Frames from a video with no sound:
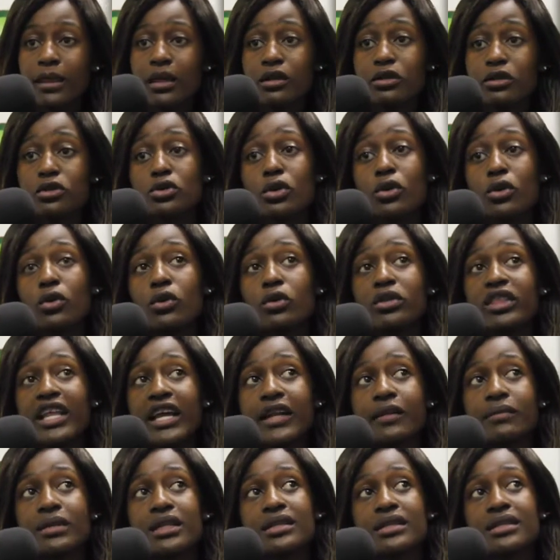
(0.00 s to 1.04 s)
So
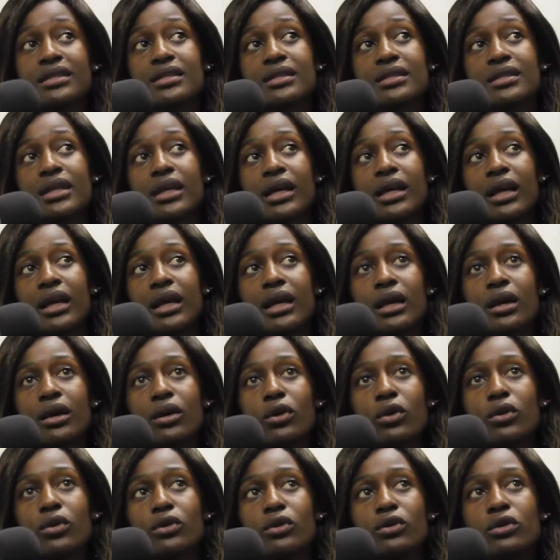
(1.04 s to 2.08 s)
that means
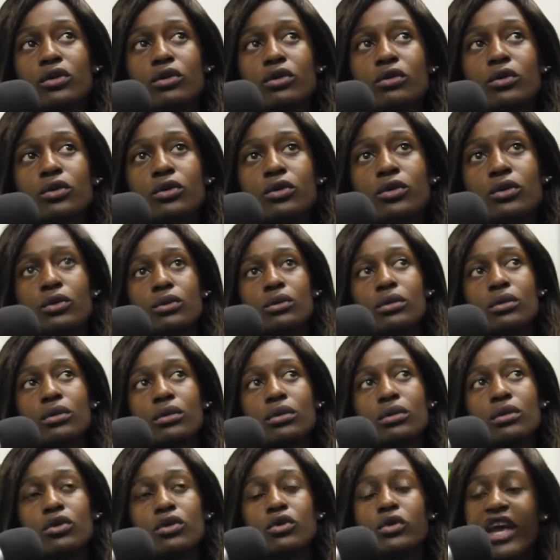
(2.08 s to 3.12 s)
you
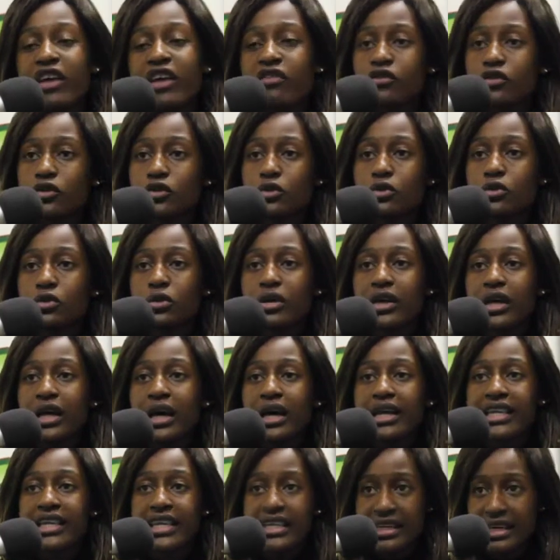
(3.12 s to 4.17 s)
have to
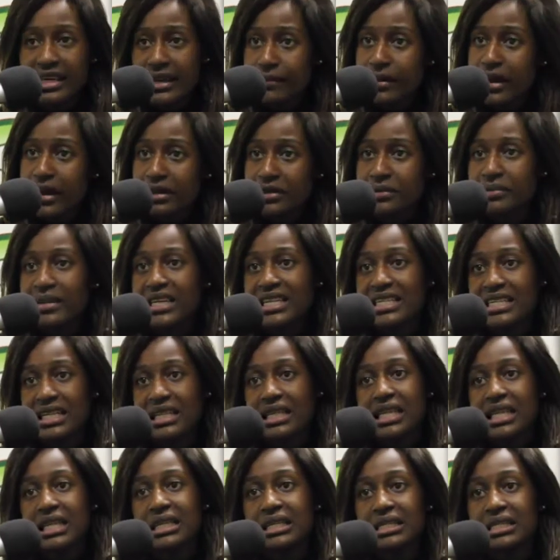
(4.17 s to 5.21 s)
get an apartment
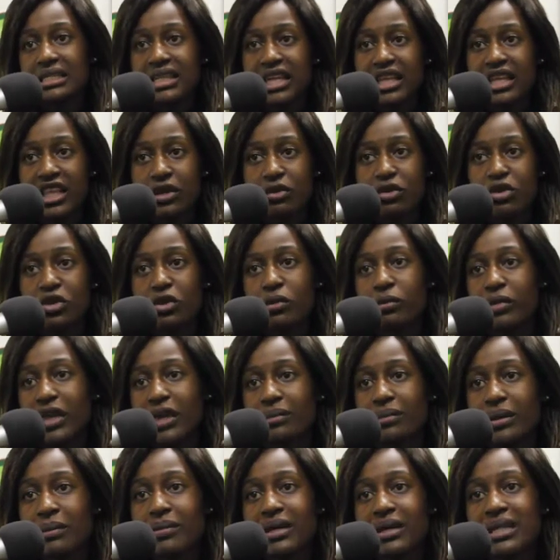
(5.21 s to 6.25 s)
and then stay there with your
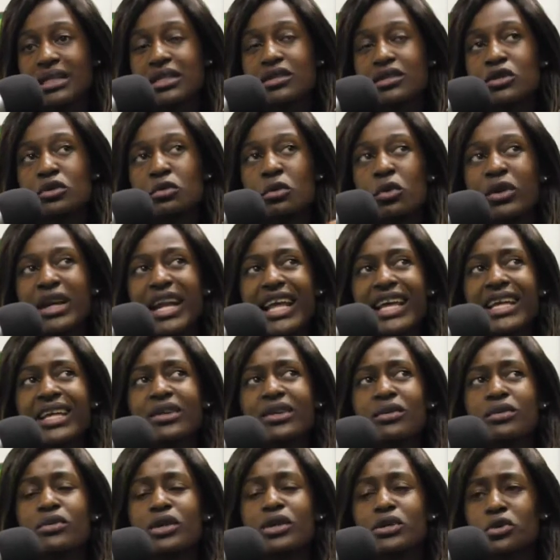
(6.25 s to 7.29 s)
baby. But it's more
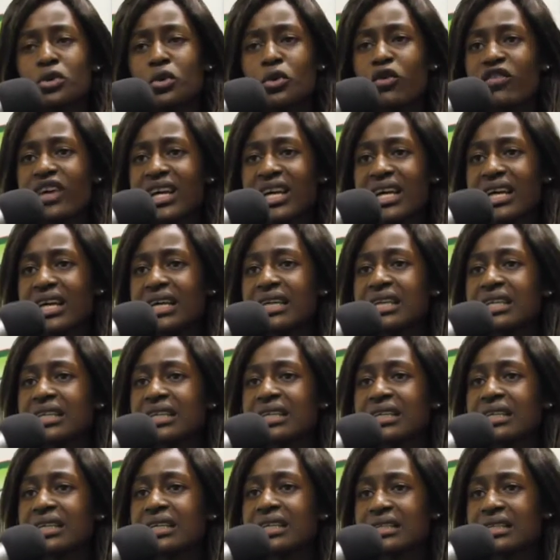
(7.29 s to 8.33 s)
like
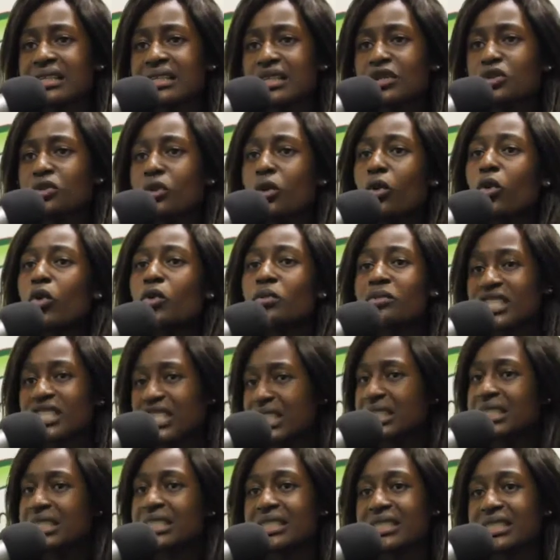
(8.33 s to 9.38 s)
watongo sexual
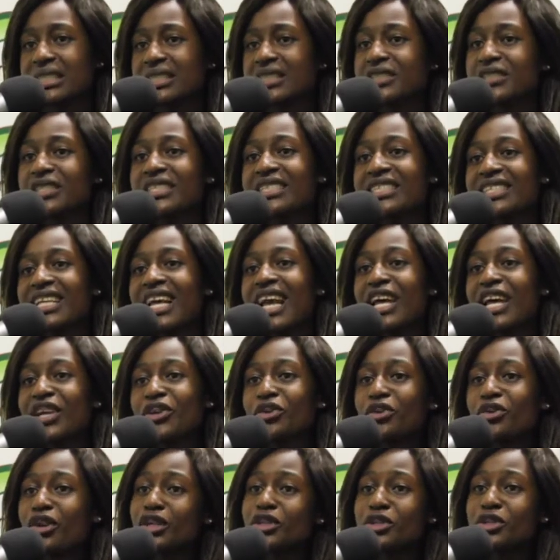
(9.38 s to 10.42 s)
object. Because
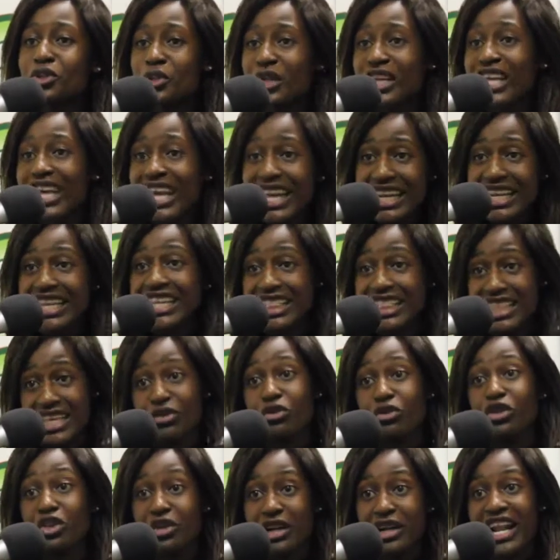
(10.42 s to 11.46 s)
you're not doing anything
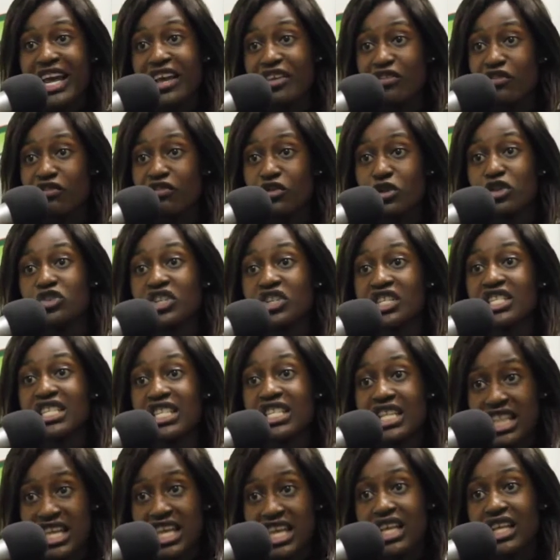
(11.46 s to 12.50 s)
with your life. You're
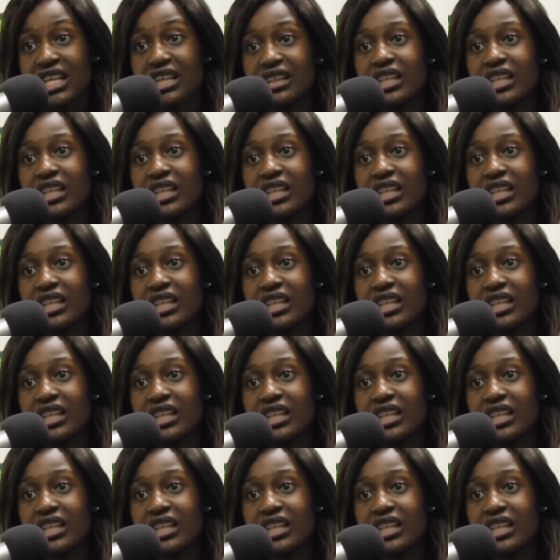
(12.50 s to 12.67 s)
just there.